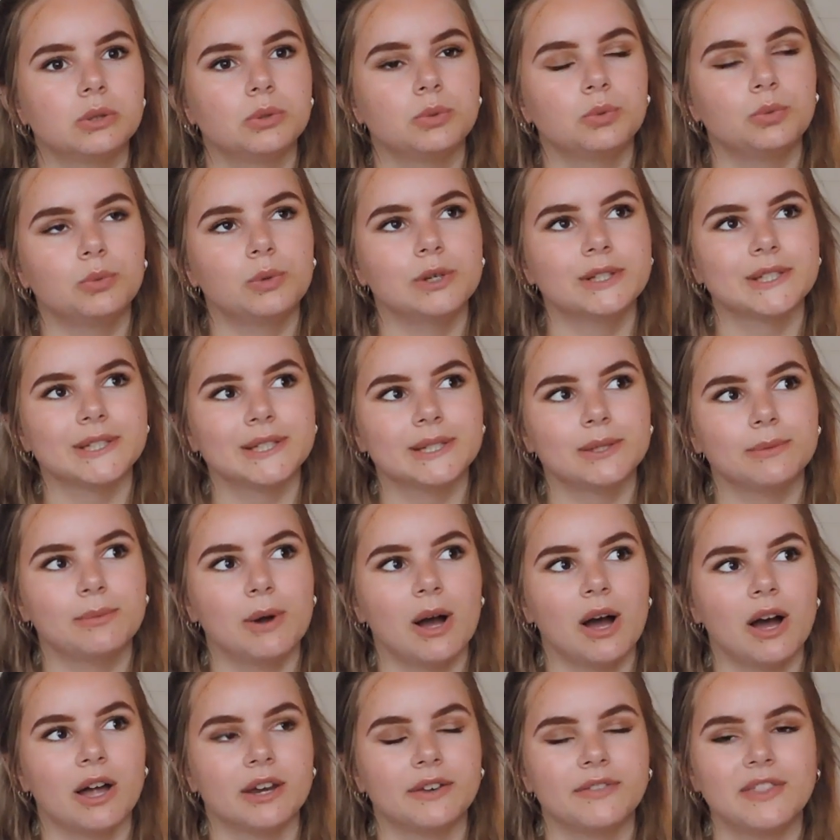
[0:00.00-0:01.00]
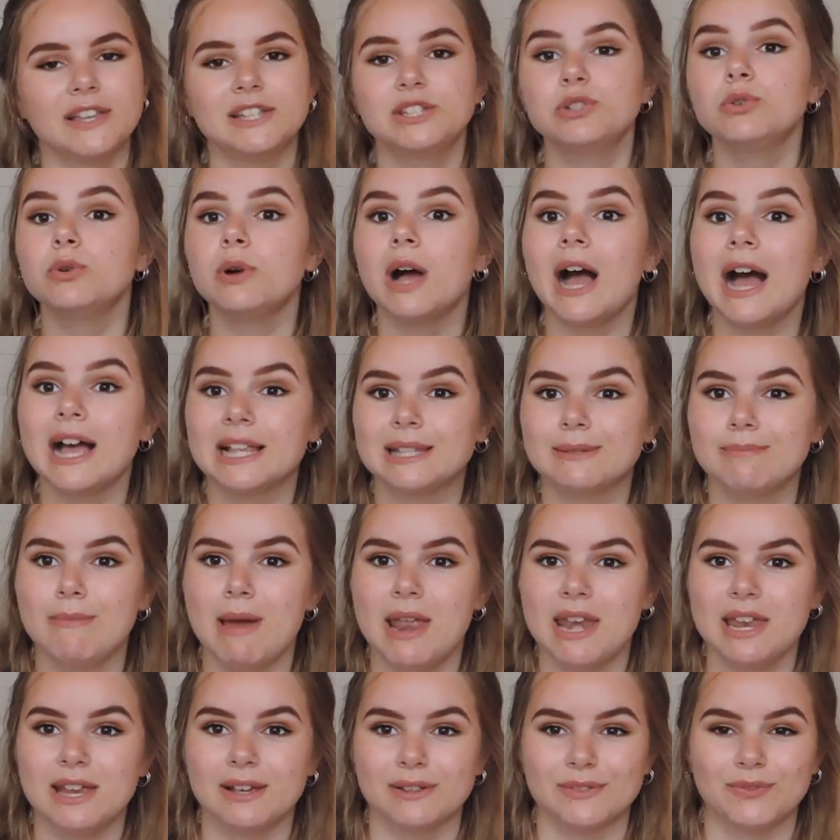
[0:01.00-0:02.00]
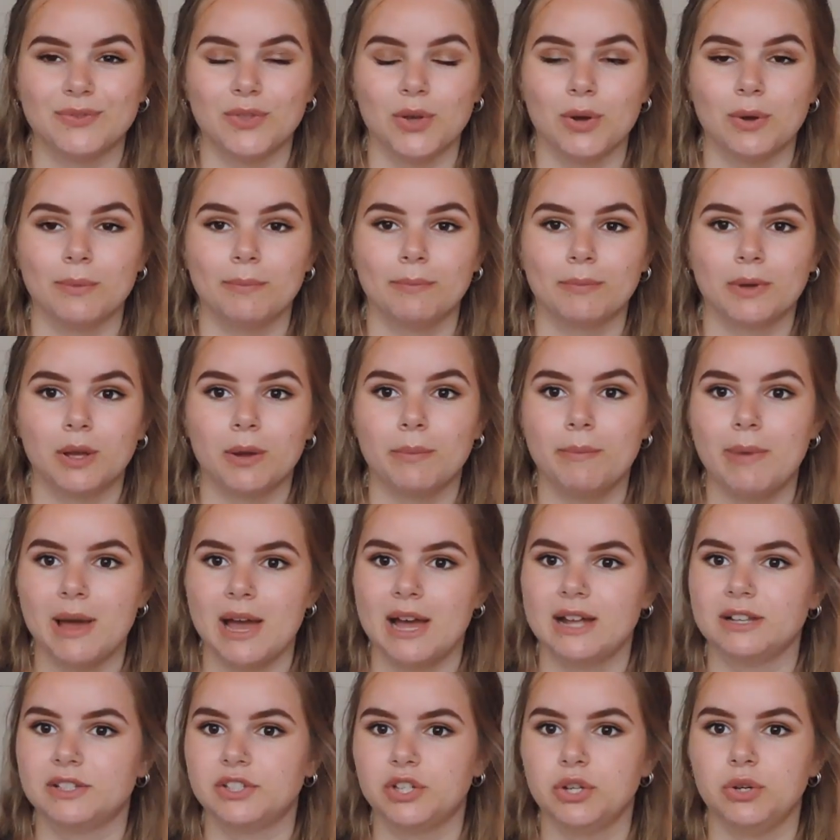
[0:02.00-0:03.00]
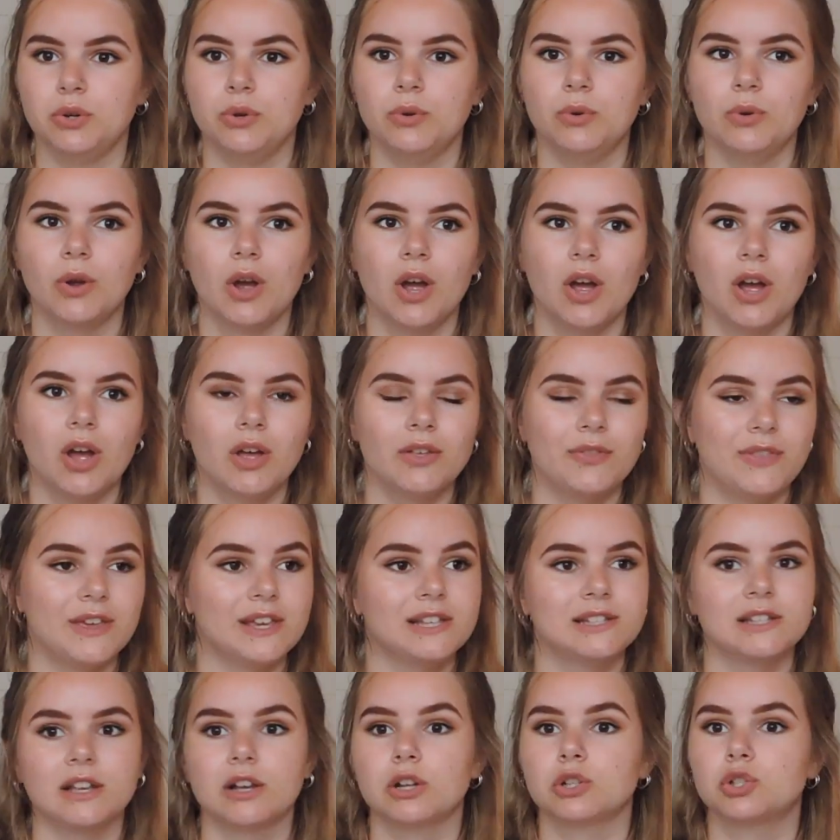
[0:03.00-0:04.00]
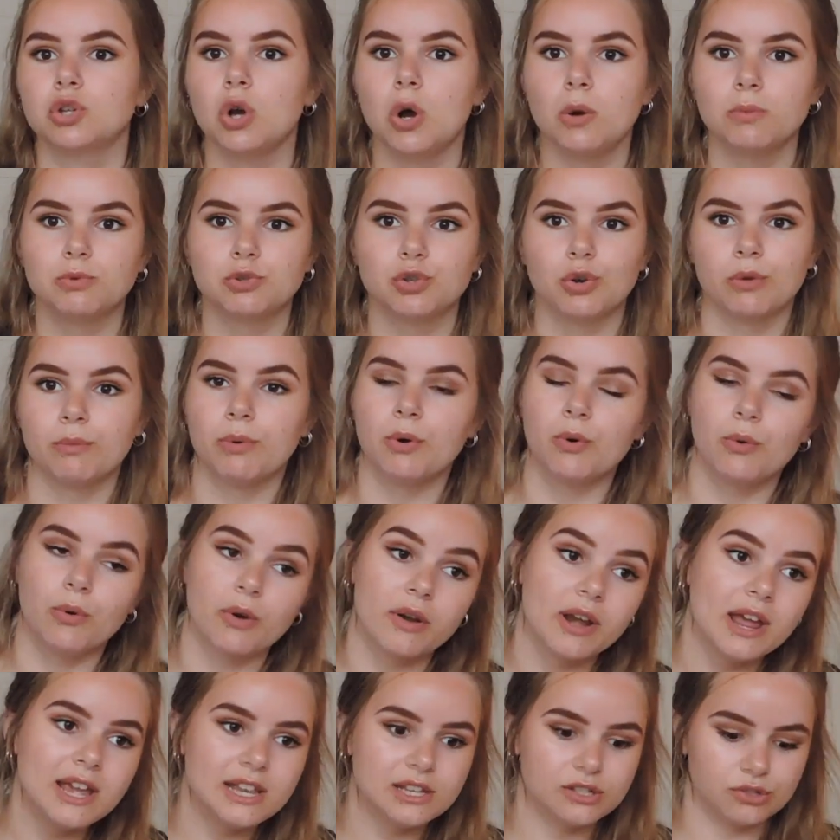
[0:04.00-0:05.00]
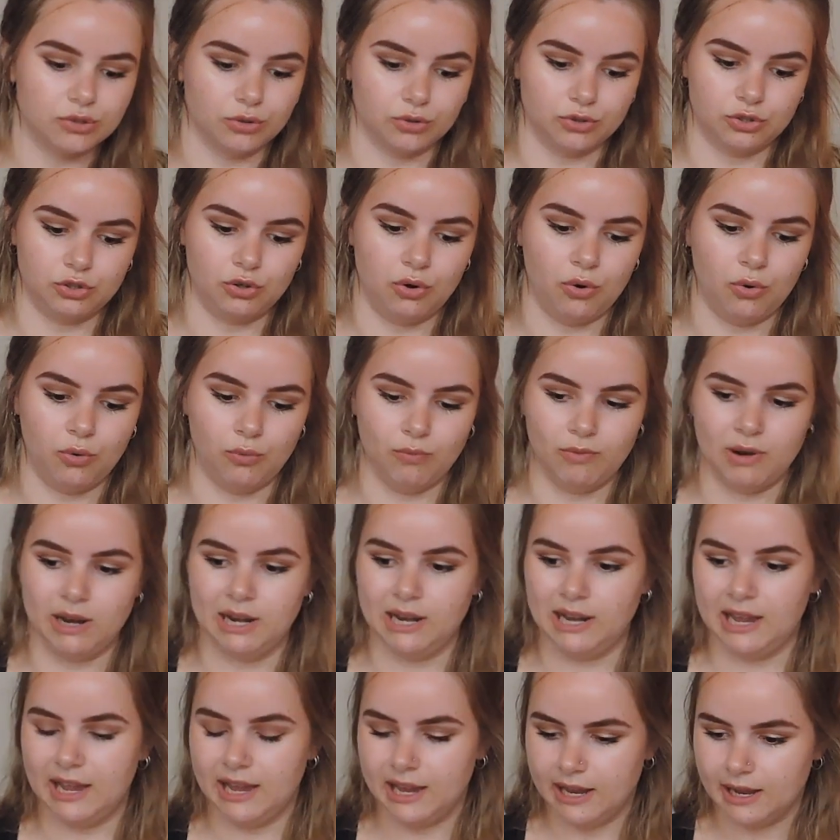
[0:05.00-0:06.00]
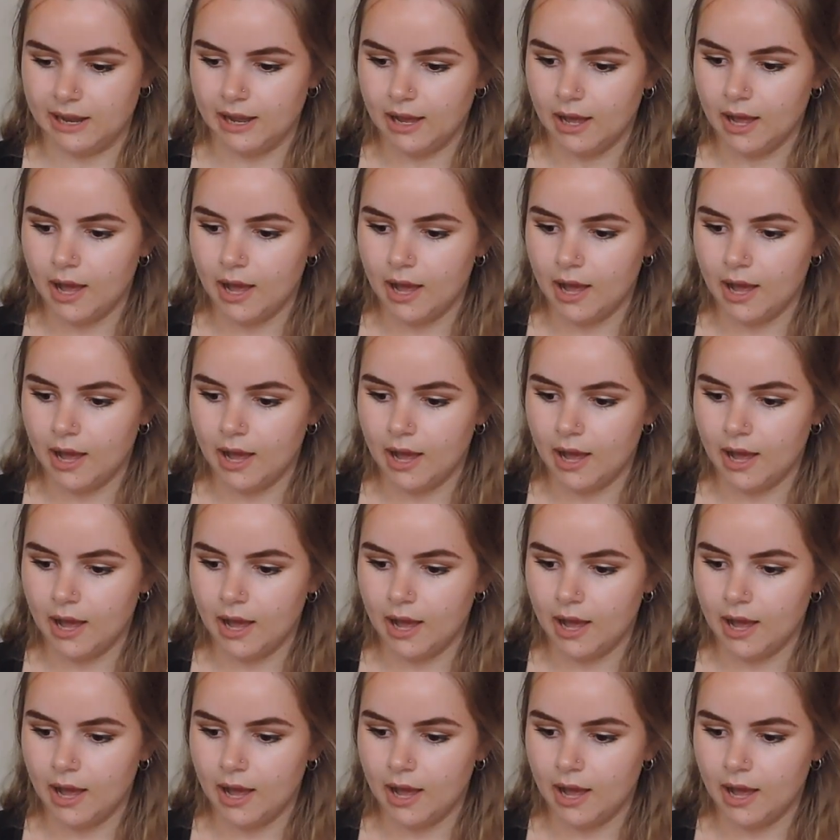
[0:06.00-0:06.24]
what's the word, there's not as many of them compared to things like a Topshop haul or an ASOS haul really,